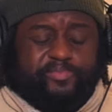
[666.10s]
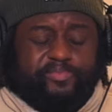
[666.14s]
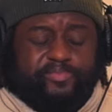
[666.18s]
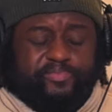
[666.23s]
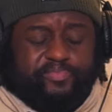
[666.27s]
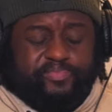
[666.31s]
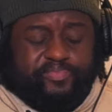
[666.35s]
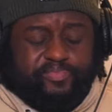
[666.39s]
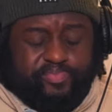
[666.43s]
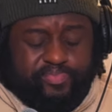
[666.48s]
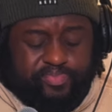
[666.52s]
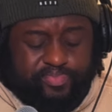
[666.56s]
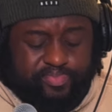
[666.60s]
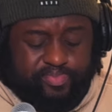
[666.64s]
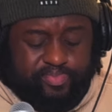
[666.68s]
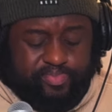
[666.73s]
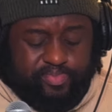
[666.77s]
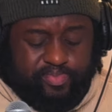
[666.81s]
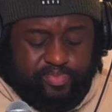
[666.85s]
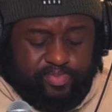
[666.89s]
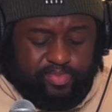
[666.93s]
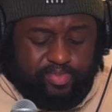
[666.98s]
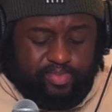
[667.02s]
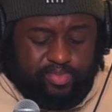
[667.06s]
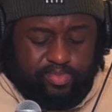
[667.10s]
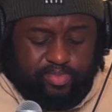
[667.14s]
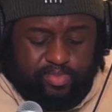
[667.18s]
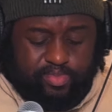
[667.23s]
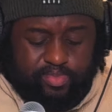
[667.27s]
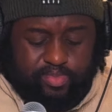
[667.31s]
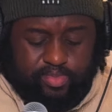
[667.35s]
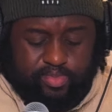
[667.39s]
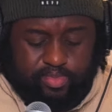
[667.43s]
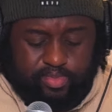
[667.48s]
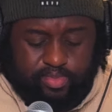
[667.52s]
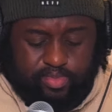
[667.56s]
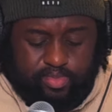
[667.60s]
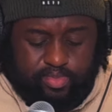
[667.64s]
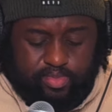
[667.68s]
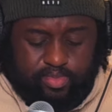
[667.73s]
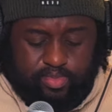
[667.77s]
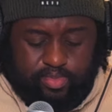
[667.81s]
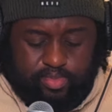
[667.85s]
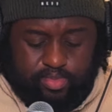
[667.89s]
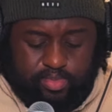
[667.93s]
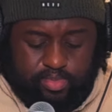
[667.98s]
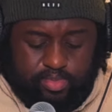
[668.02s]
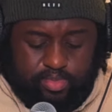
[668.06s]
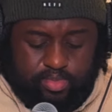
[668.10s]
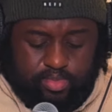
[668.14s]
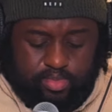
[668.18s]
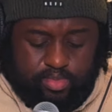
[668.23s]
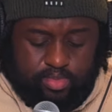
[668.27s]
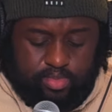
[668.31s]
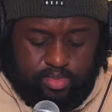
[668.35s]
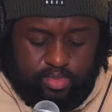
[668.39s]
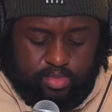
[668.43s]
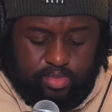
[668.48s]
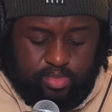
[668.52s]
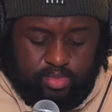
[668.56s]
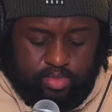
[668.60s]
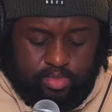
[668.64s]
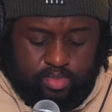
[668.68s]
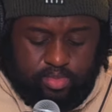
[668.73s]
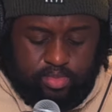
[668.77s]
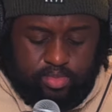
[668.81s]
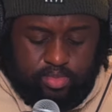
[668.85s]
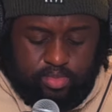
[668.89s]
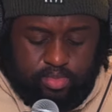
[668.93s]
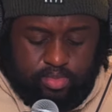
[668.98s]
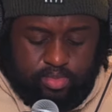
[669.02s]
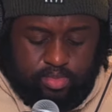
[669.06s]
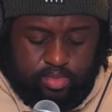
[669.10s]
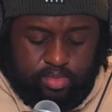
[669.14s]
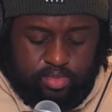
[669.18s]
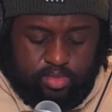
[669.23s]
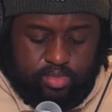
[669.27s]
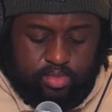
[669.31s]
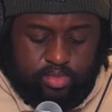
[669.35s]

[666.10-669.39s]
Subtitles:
(silent)